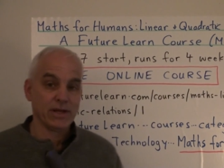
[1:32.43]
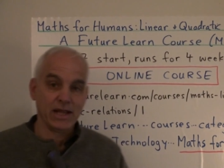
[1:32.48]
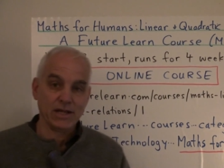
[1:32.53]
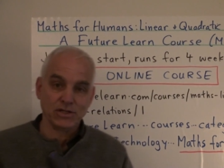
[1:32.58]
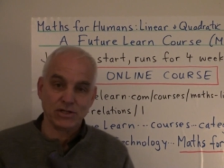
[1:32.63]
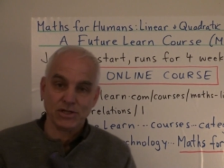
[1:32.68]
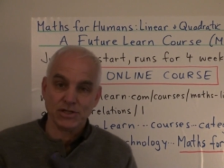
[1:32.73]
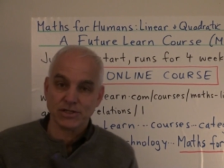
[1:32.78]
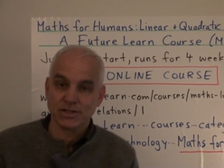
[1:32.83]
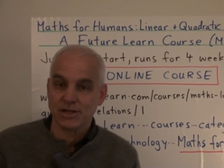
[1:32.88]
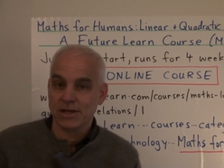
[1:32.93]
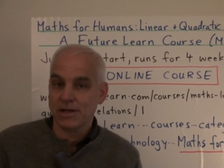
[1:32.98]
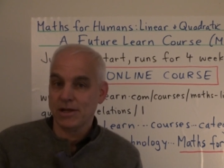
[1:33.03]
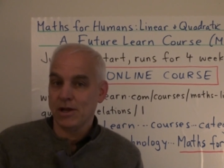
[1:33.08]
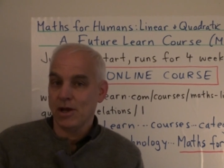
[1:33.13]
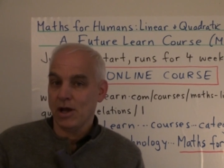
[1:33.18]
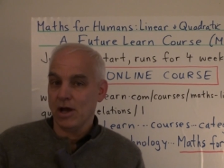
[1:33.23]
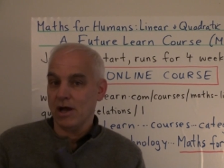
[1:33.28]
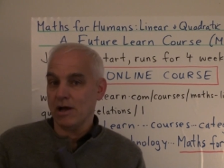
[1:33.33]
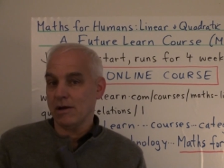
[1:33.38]
Relations,
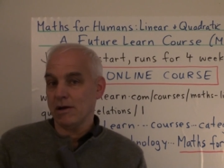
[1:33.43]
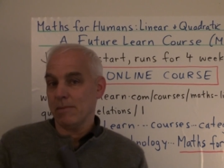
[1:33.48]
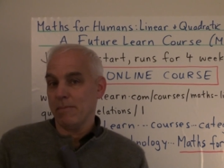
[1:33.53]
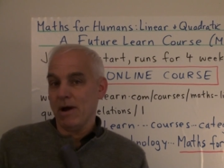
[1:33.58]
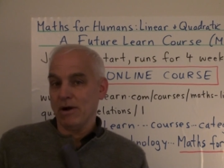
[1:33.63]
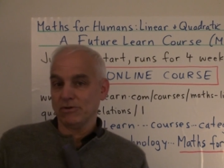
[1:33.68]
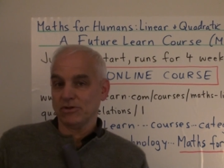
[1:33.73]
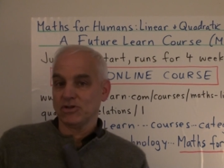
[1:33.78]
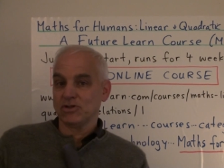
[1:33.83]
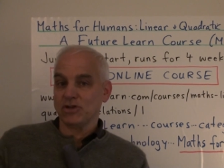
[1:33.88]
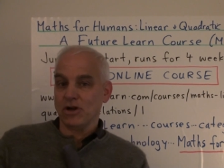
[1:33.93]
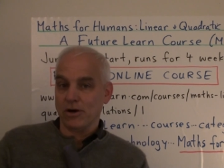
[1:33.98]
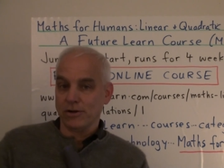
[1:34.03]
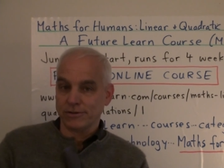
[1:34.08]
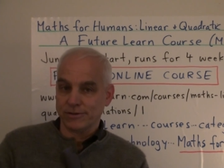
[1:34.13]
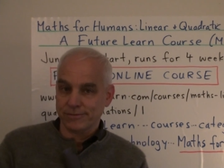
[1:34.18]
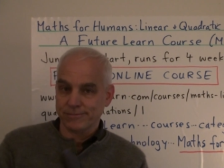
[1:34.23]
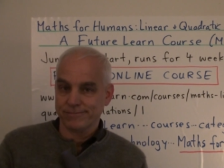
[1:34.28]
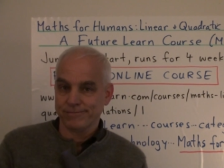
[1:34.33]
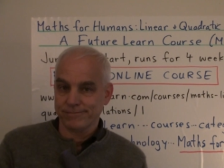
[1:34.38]
uh, about to
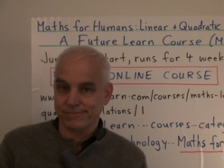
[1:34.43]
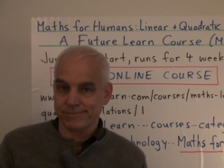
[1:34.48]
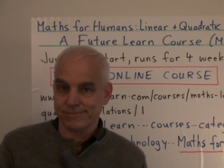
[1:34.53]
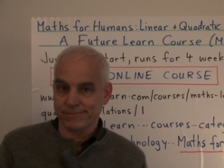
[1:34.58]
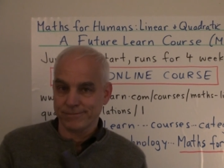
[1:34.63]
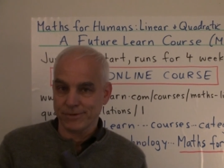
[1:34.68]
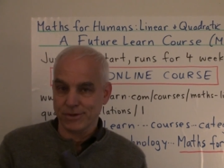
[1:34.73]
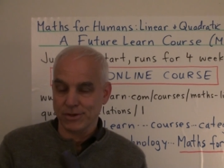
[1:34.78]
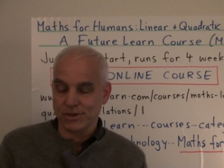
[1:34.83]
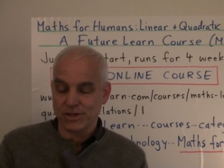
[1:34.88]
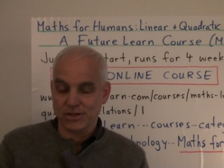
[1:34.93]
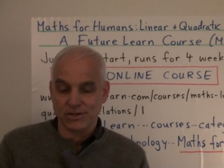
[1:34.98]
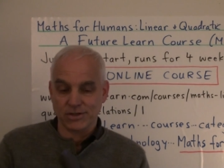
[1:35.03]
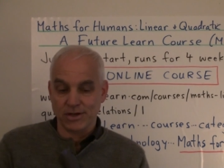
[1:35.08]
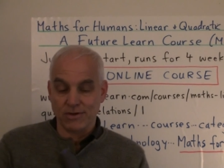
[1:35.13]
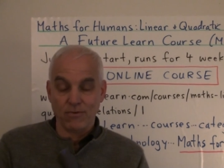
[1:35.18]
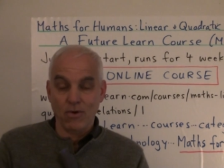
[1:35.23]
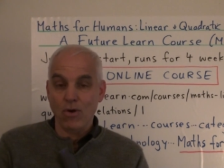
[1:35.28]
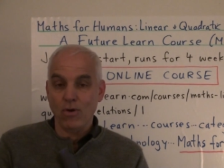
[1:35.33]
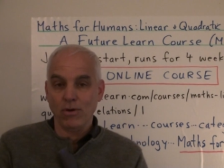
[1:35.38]
start. So you
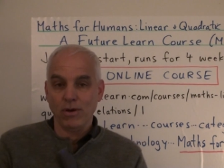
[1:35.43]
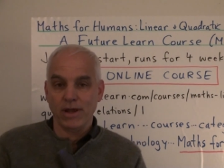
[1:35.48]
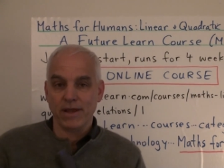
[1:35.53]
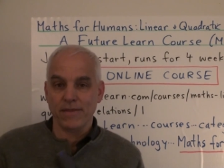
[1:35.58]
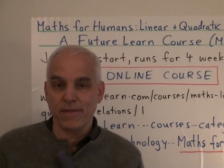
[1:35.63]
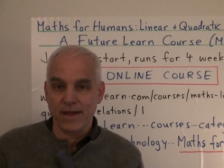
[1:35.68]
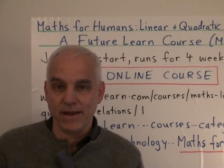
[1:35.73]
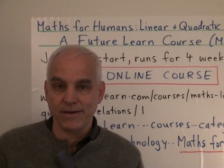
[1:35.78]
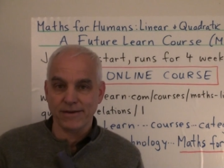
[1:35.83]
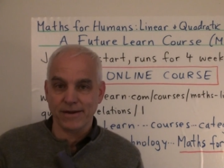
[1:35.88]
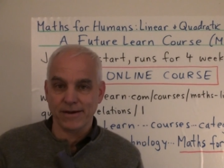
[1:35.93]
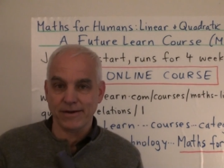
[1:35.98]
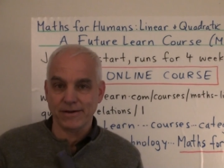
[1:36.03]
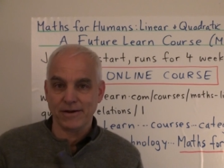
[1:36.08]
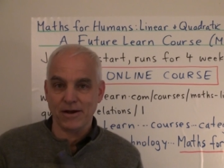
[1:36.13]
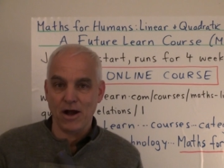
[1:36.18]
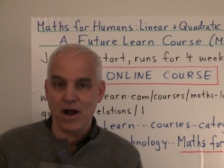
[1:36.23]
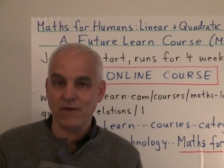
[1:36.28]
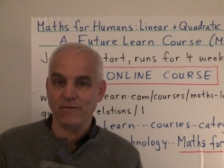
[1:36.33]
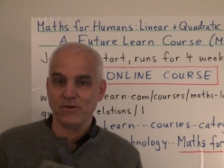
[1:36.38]
just enroll and then
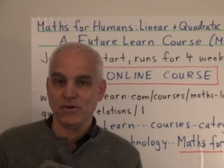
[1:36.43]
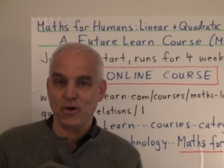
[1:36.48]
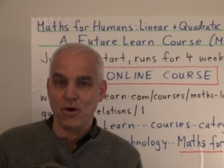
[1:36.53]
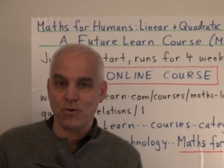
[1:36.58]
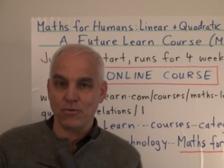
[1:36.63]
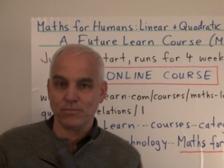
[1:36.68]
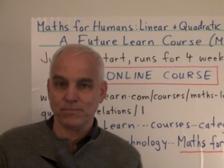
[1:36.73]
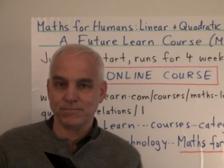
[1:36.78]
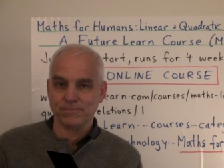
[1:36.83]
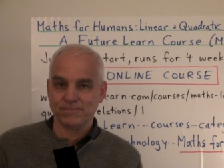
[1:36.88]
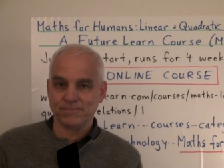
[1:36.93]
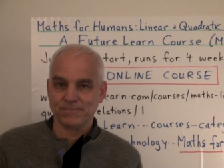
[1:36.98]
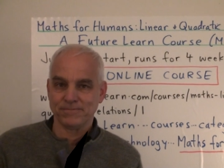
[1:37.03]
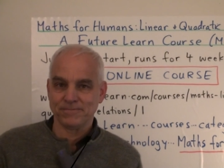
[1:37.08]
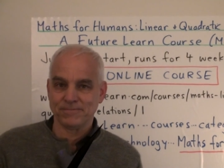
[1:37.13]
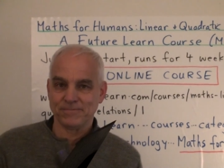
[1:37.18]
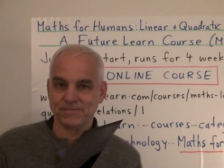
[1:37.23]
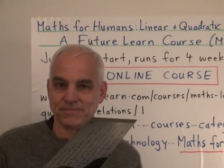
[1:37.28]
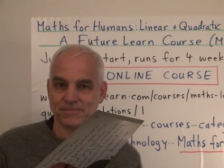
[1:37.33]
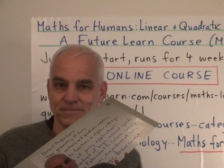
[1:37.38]
uh, off you go.
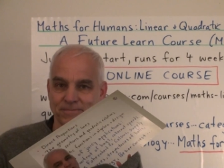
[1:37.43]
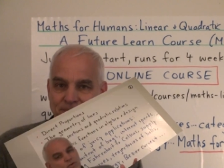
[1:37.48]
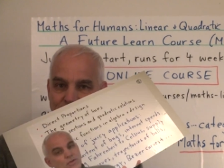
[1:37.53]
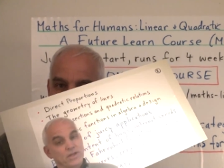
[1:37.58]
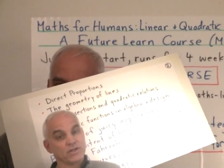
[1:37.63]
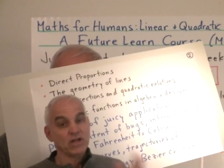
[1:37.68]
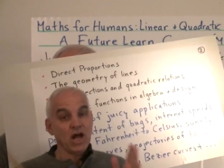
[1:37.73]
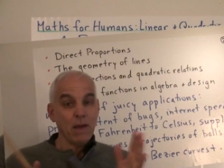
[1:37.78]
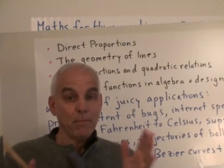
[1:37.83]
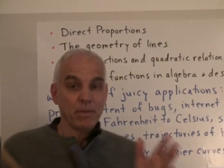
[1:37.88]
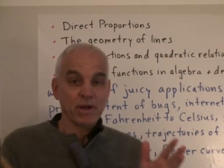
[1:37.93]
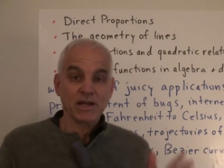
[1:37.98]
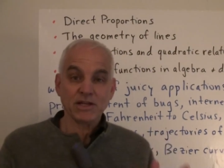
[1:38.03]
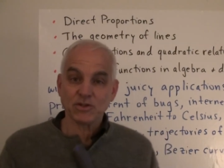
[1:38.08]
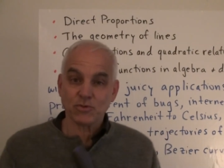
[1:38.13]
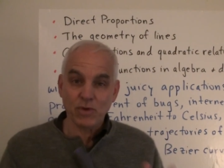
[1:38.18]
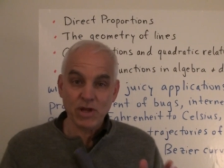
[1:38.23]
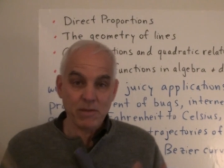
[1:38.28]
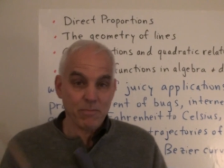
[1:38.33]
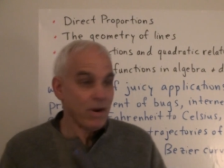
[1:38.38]
So the
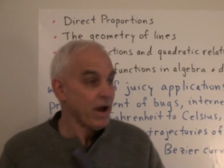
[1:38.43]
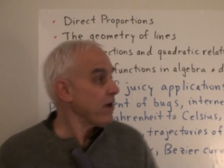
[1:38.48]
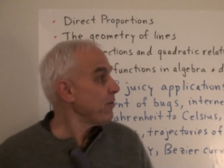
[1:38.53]
topics week